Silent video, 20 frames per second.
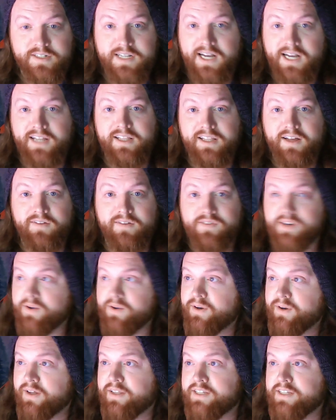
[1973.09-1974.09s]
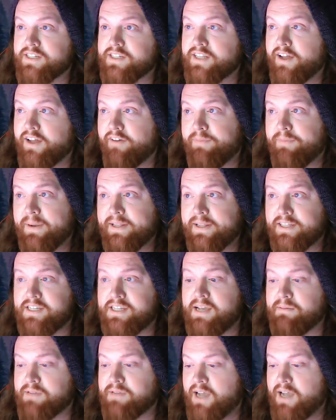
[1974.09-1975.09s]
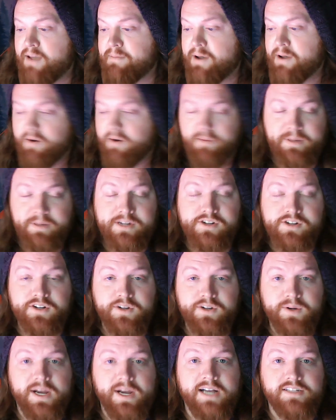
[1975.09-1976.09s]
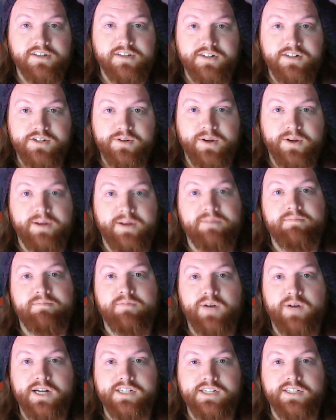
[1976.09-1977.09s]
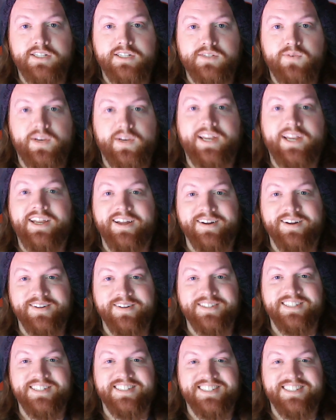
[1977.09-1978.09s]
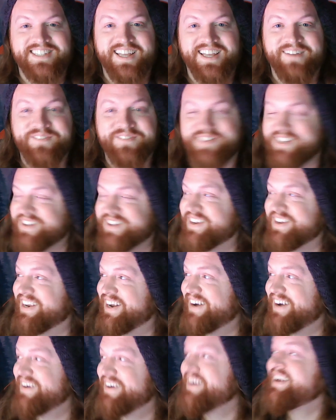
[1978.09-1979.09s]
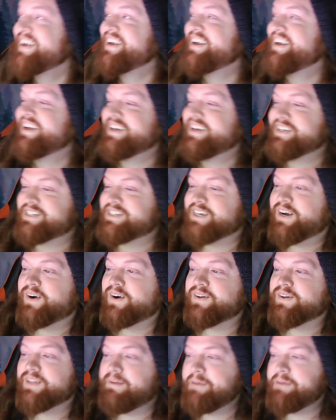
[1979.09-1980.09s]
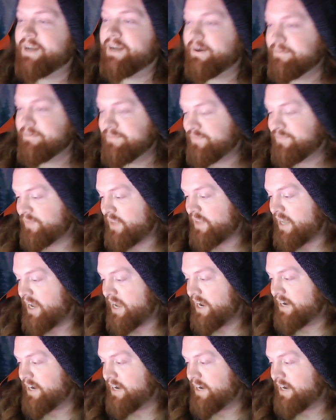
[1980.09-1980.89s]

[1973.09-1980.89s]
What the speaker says: I love doing all this stuff, but at the same time, I want to make sure you guys are enjoying watching these videos and stuff too. So let me know. And